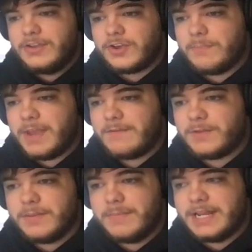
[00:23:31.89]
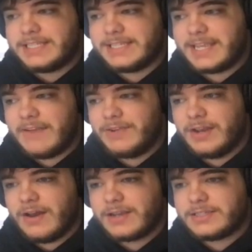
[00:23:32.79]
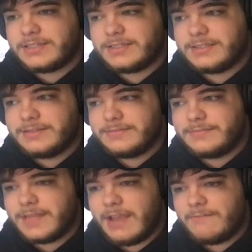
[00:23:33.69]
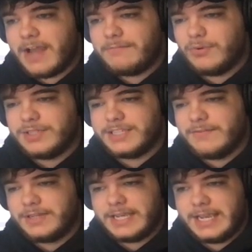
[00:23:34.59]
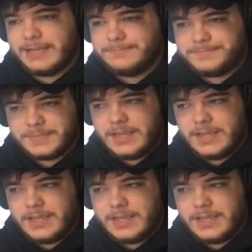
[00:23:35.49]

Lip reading: You can pay for the minutes in Kevin Knox at 5.7K,